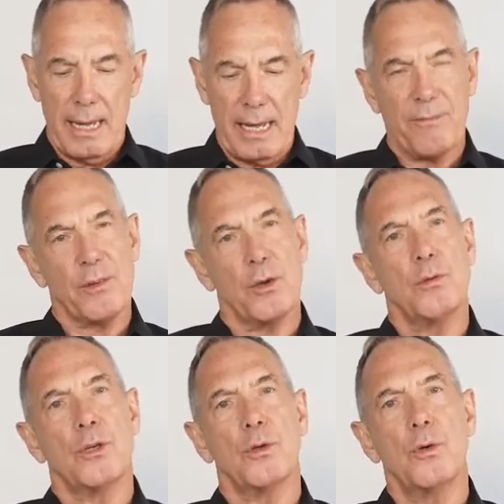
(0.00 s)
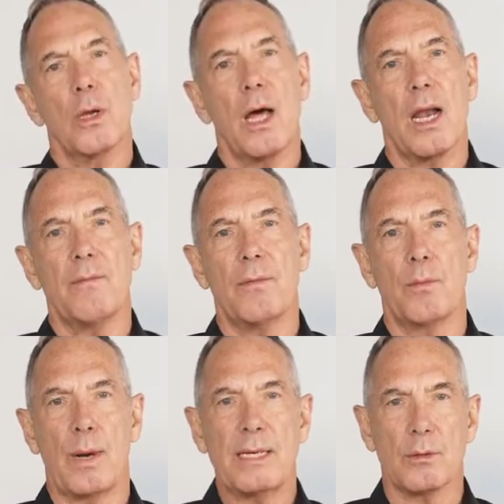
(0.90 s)
if you do a lot
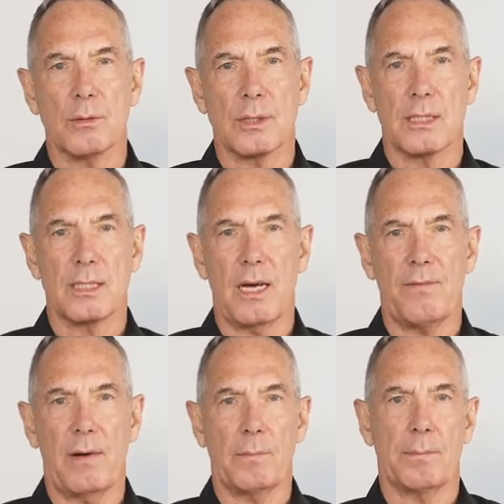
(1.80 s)
of rentals and stuff on